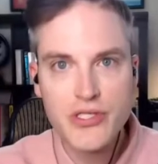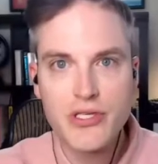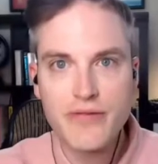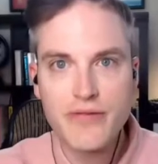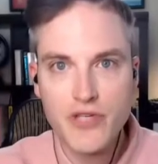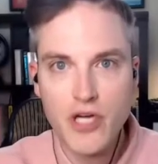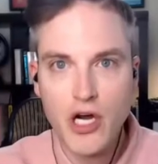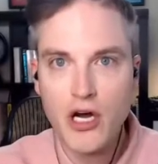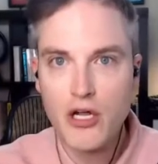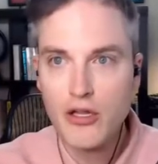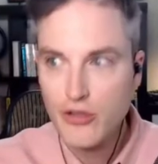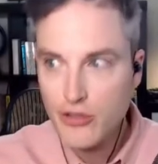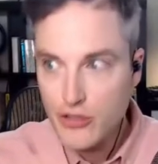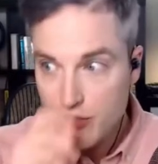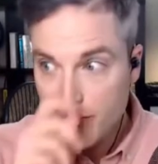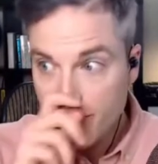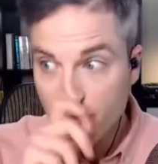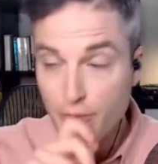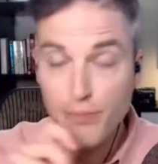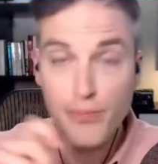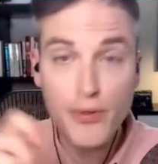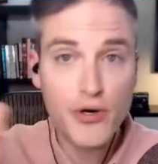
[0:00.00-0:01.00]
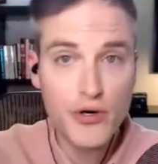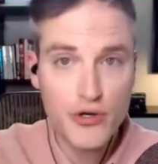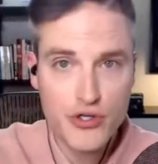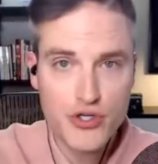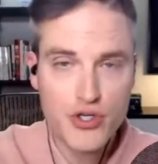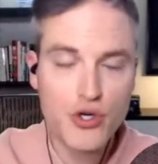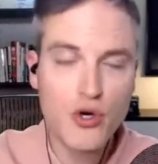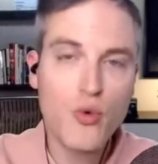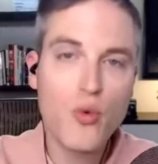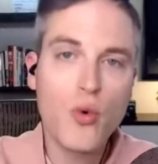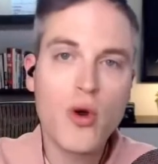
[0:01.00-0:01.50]
of dollars for
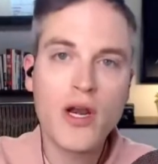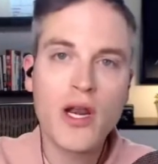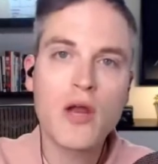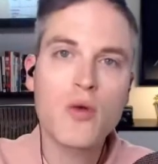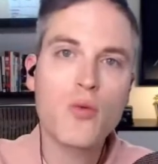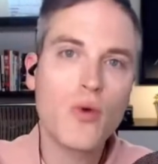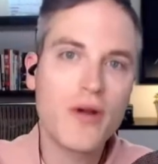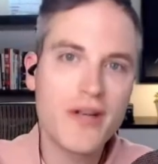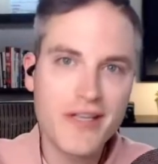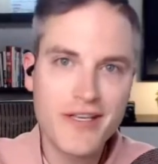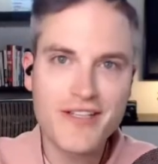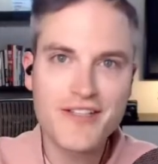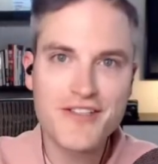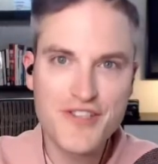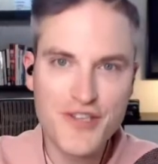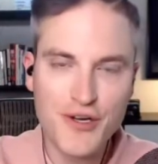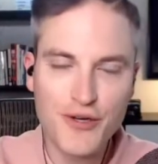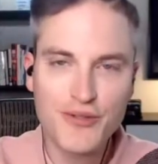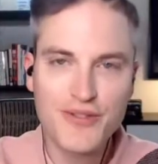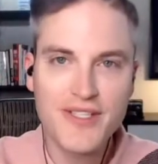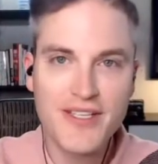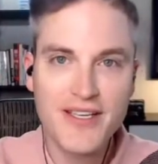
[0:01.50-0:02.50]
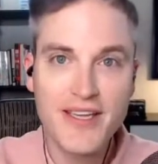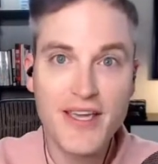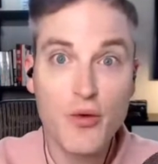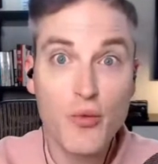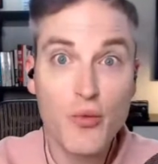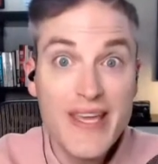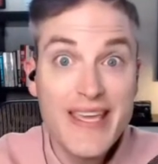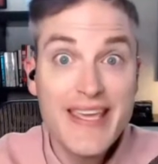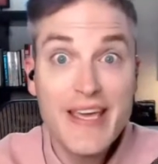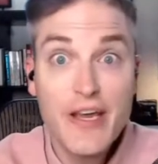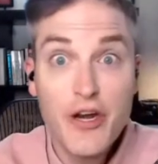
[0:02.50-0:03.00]
personal one-on-one consulting, and
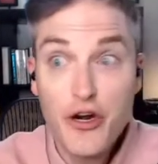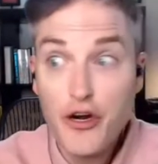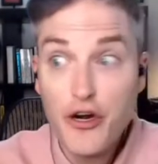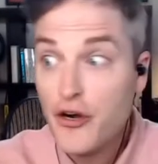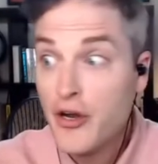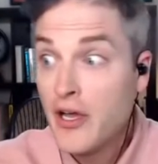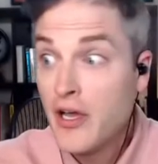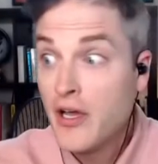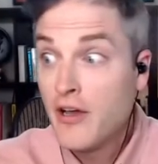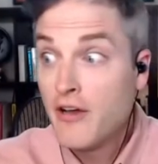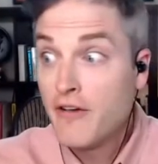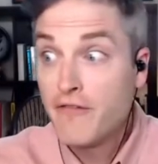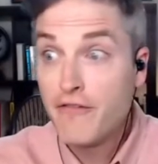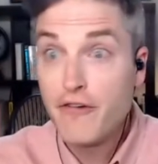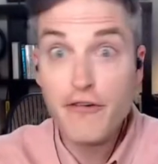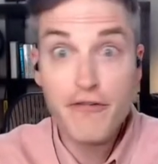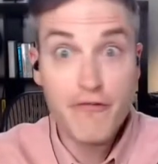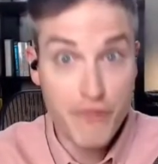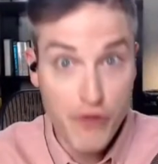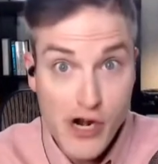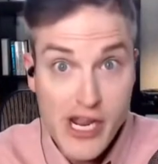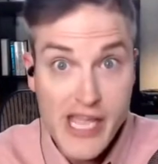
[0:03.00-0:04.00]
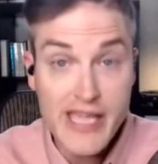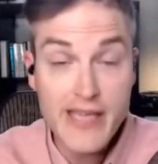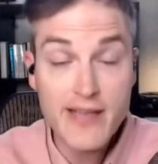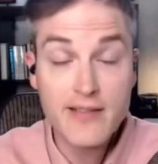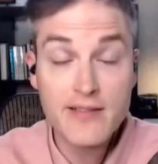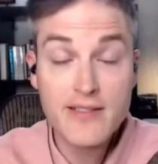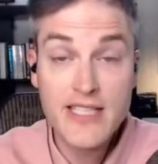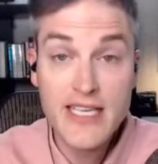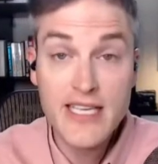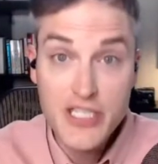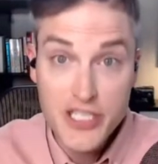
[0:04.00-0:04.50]
we get her for free
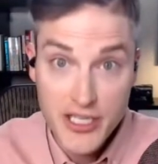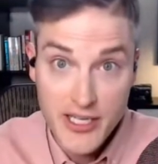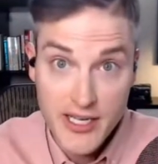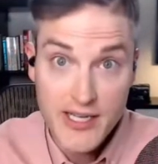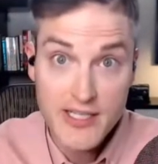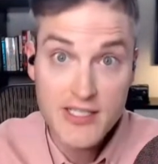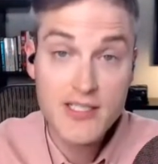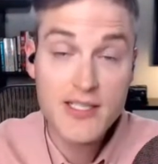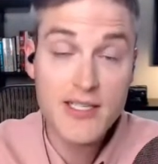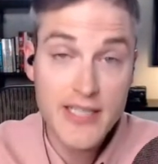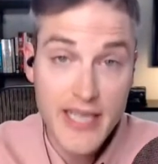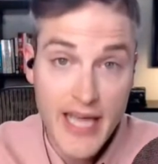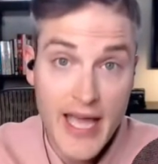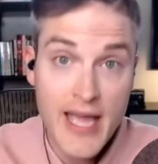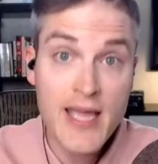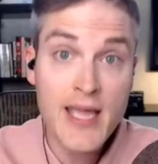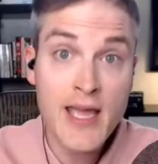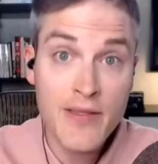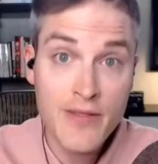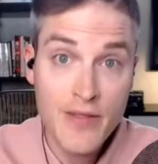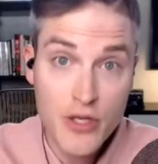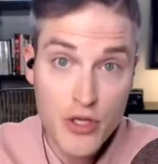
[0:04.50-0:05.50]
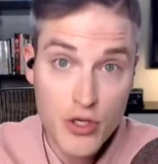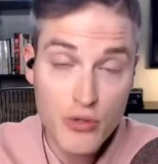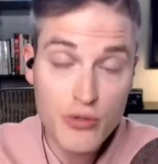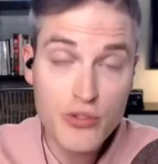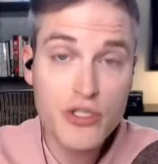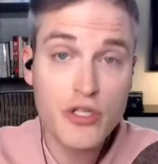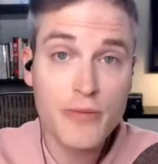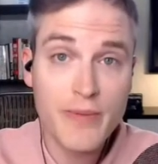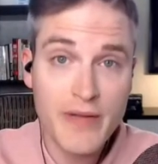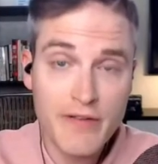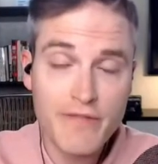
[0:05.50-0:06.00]
teaching us today in the
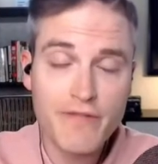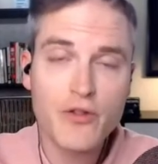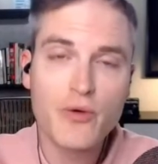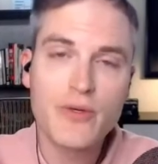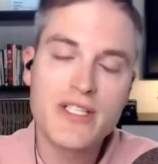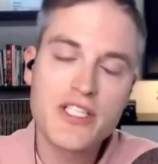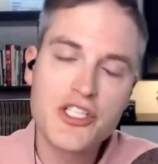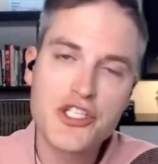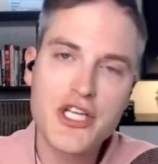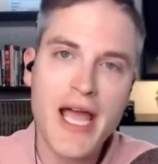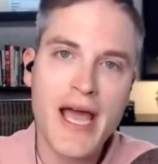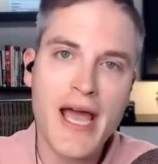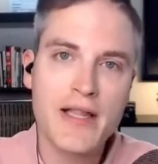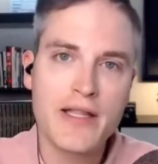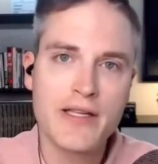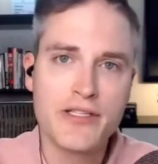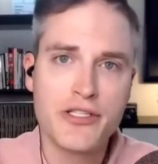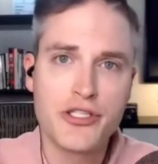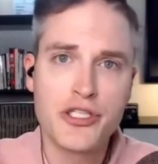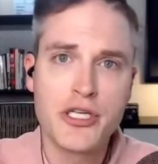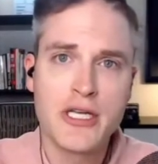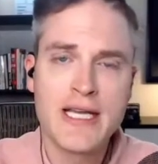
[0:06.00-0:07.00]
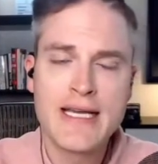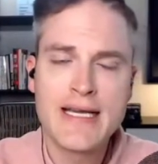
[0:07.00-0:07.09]
YouTube Influence Challenge.